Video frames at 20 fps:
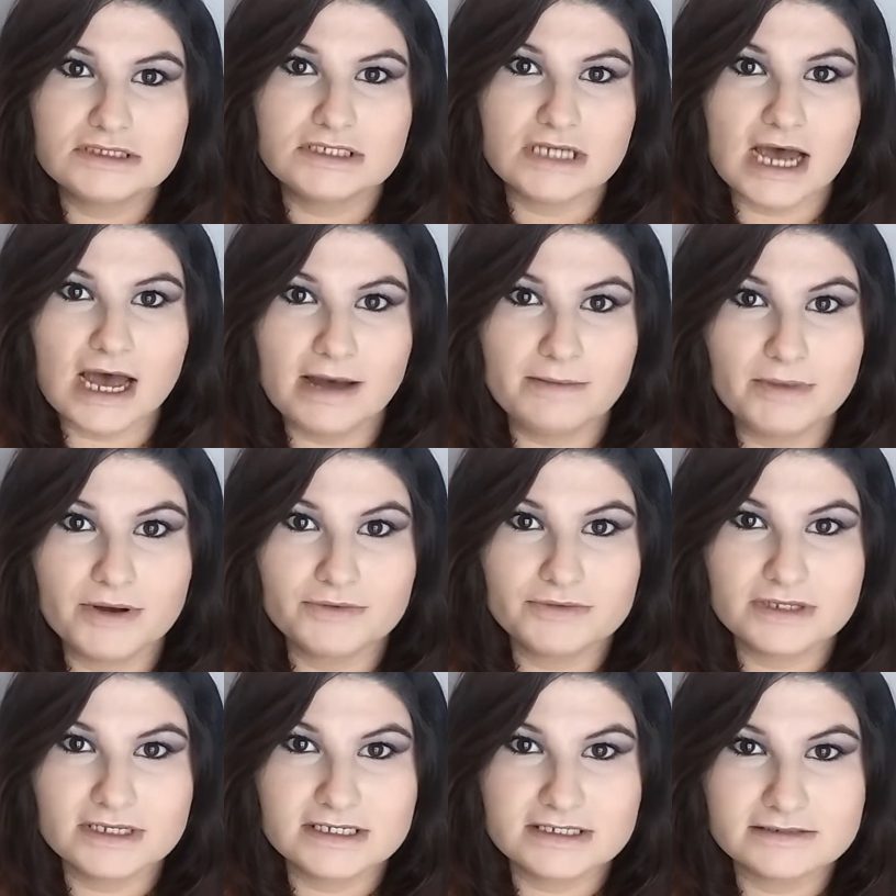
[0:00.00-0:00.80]
time
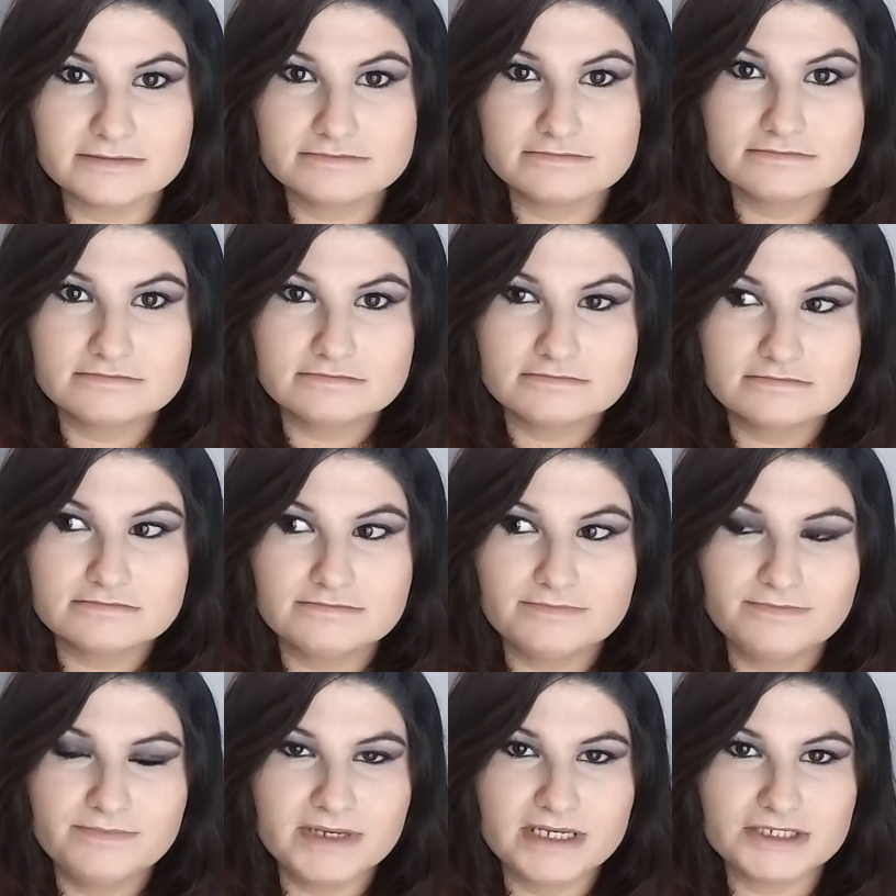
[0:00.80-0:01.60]
on the
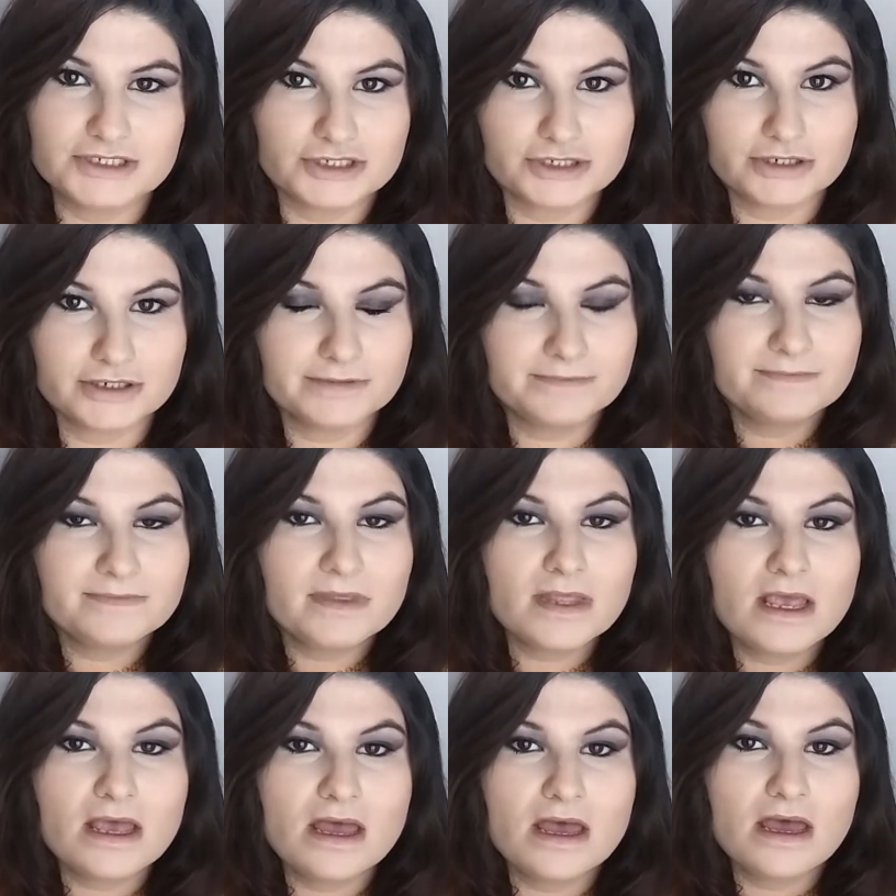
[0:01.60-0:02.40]
picture.
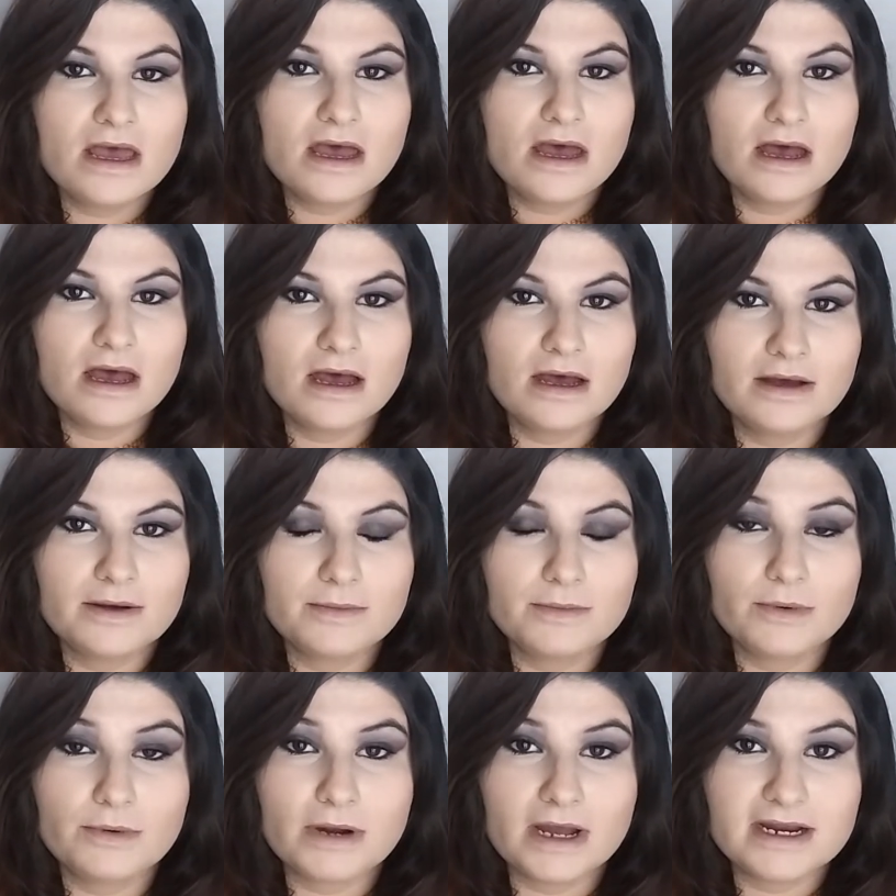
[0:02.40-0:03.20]

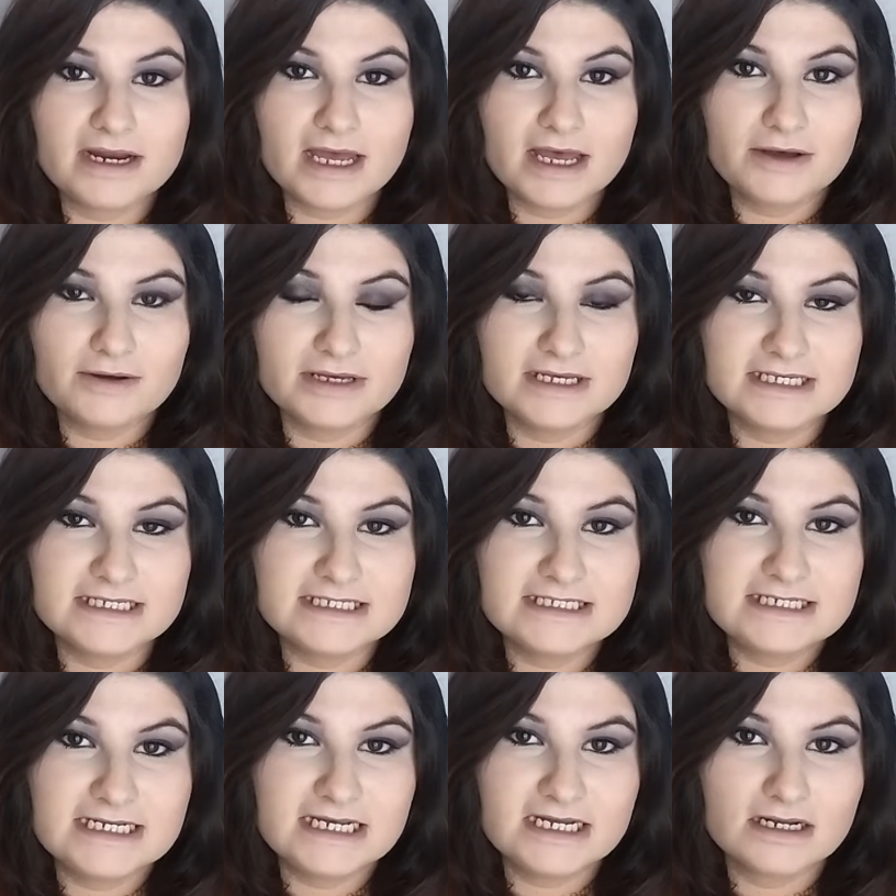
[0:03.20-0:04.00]
Um, right now it
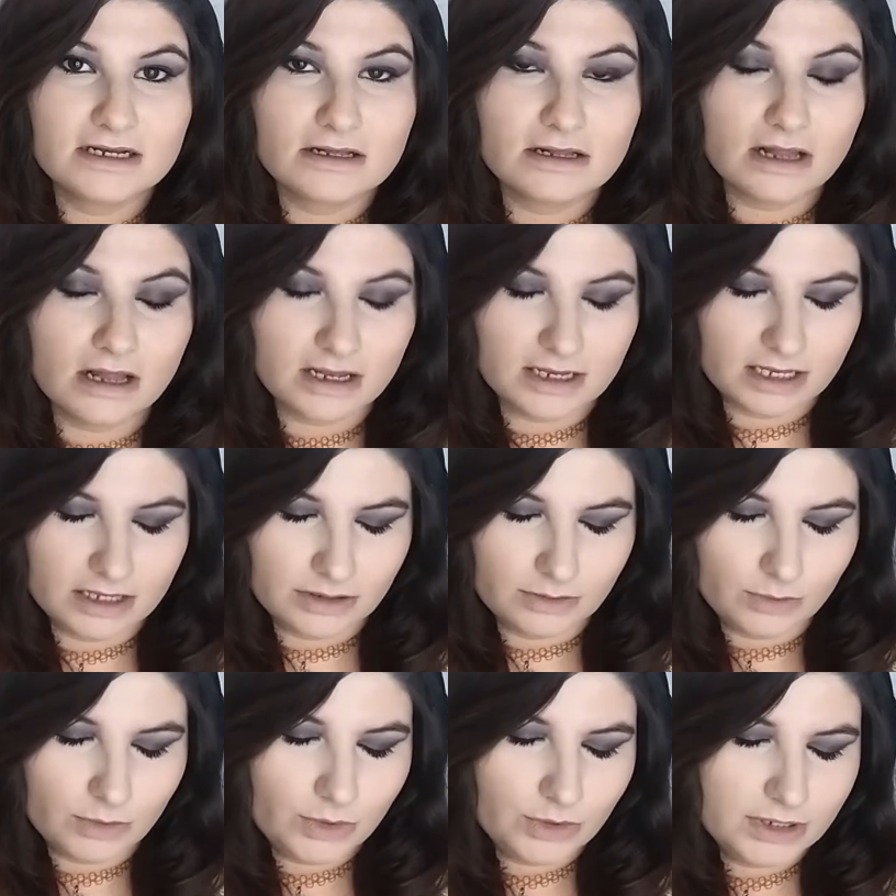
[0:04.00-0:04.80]
is ten o'clock
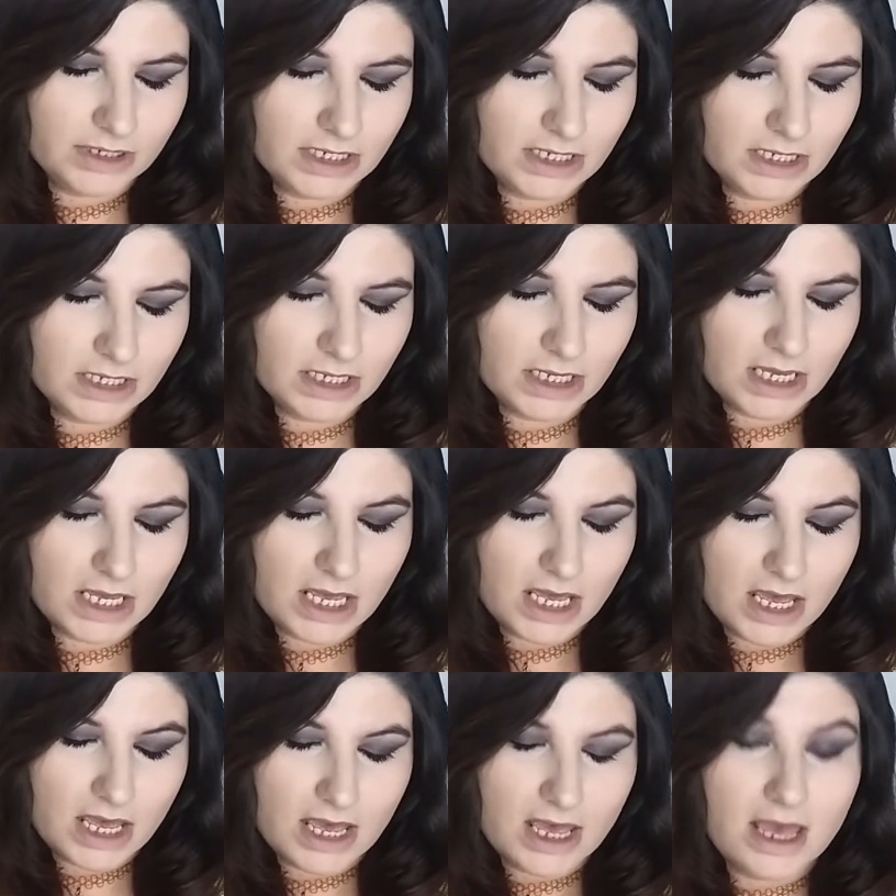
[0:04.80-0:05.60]
in the morning,
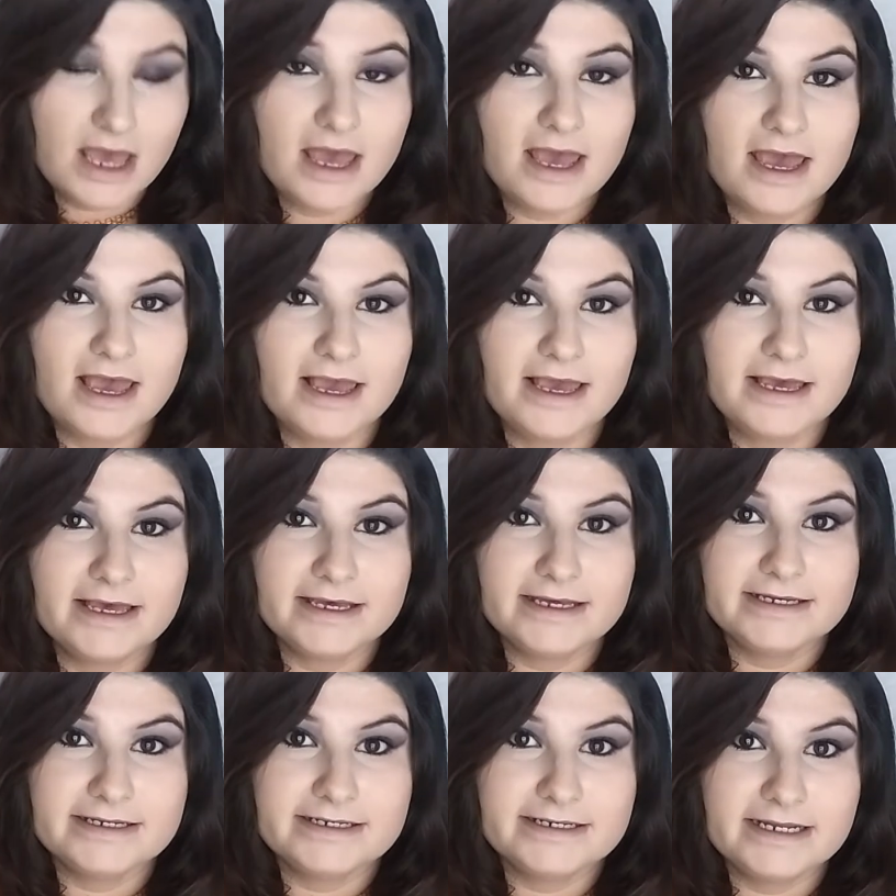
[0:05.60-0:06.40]

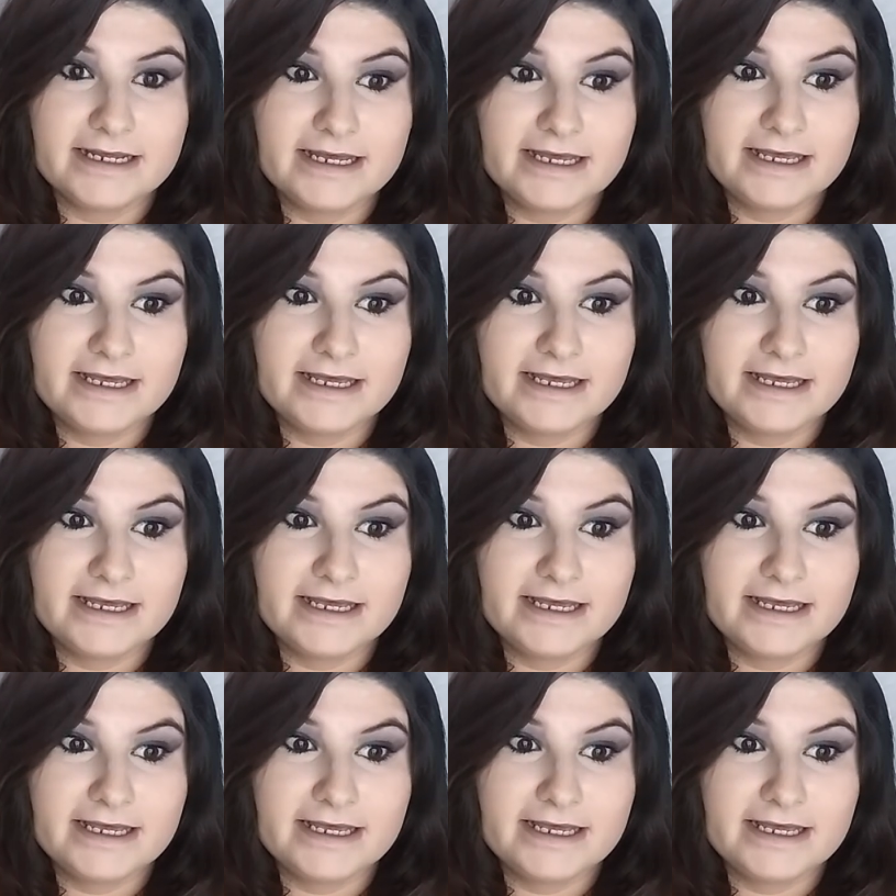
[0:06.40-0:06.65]
and